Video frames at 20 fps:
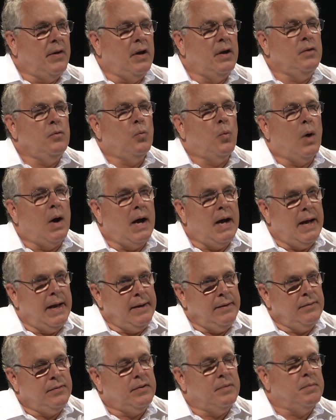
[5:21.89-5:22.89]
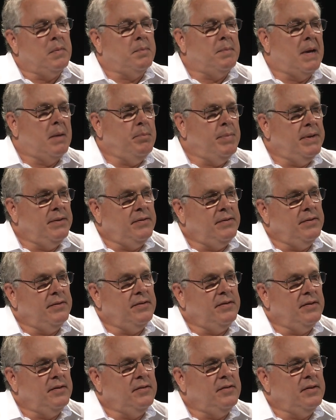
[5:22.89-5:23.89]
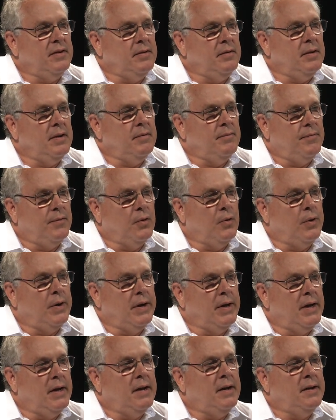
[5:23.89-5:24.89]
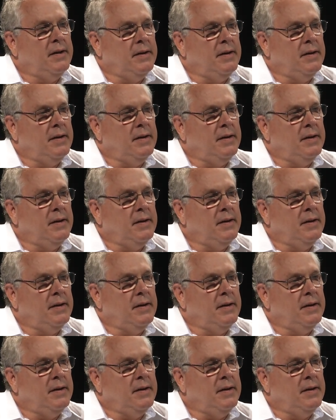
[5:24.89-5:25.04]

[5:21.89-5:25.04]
unwind some of my businesses in Florida